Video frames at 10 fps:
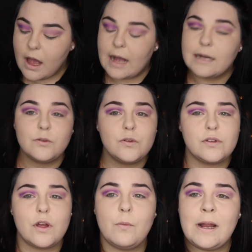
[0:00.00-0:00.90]
And
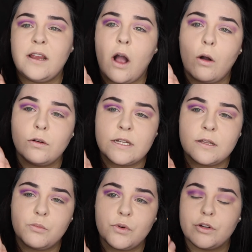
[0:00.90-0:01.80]
also when you're holding
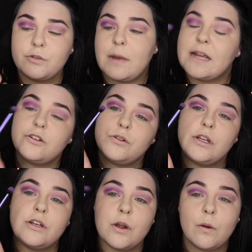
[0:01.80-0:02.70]
the brush, make sure
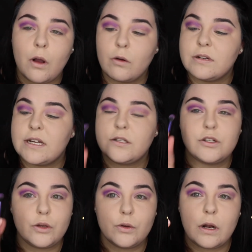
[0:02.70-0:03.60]
you don't hold it
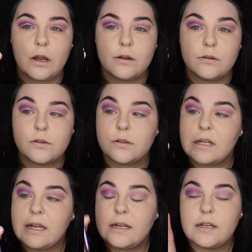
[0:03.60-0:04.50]
too close
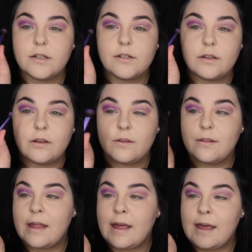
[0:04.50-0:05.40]
to
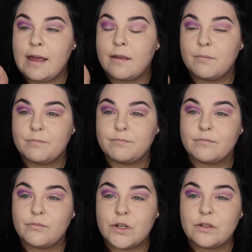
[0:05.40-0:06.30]
the
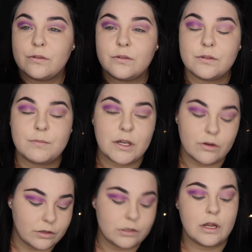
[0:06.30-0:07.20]
bristles,
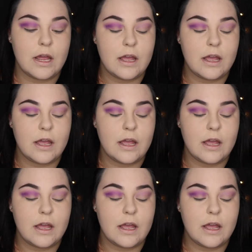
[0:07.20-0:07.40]
because